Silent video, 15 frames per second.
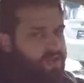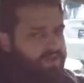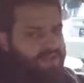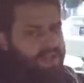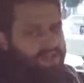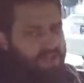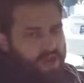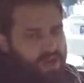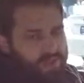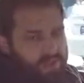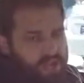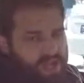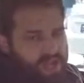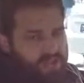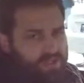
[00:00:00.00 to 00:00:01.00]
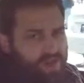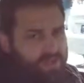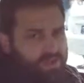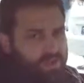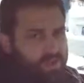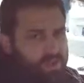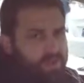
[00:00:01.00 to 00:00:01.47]
Love to get you out for a test
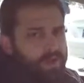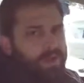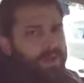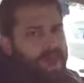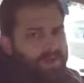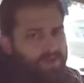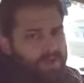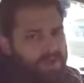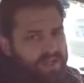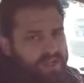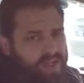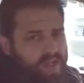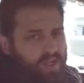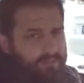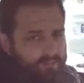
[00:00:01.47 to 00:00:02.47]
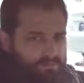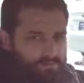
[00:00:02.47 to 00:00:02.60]
drive, Norman. Have a great day.